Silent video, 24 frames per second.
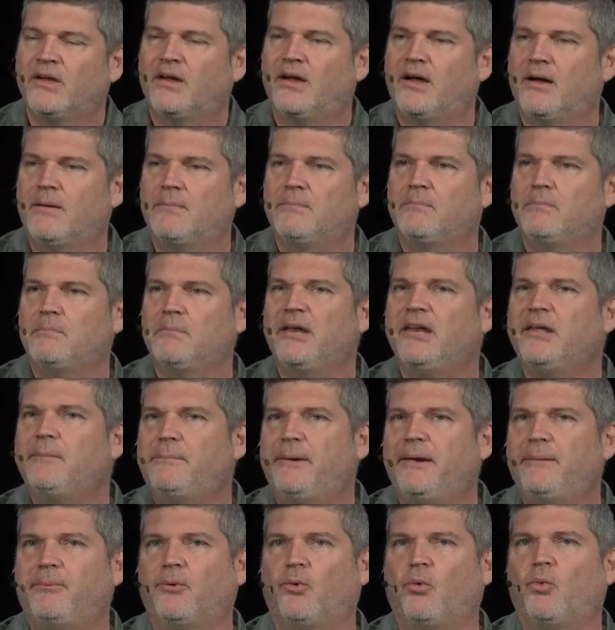um, many
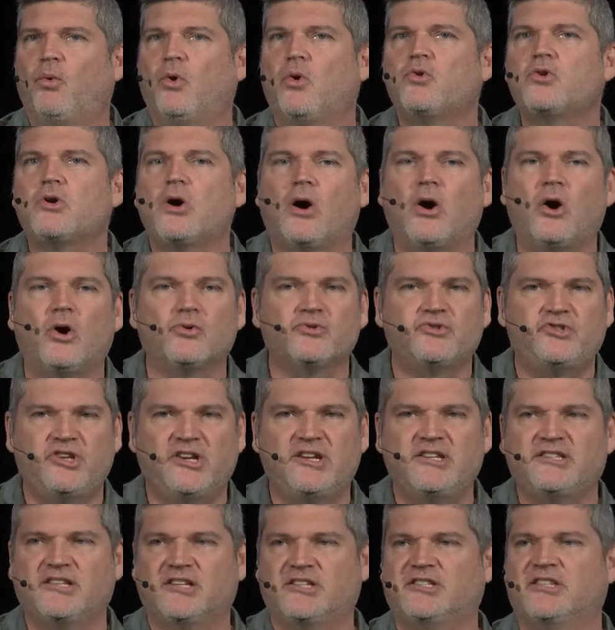people will call
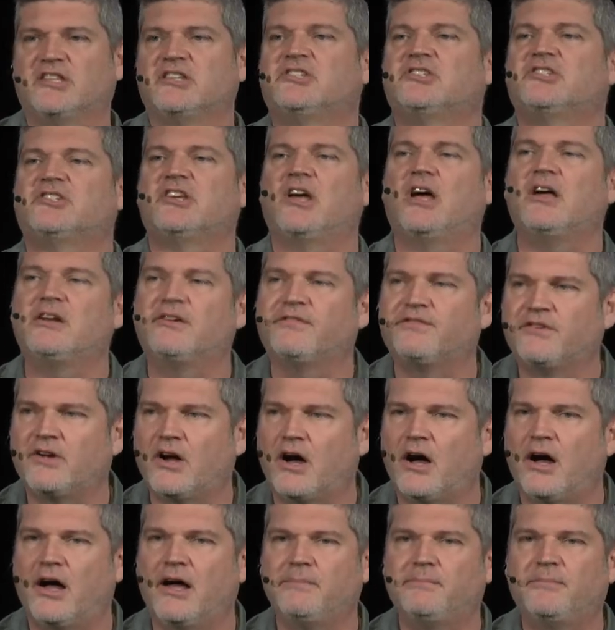Jesus the Son of
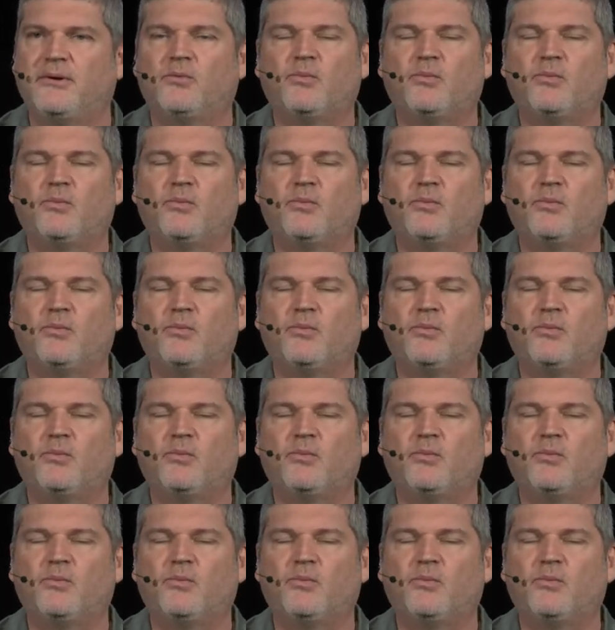God,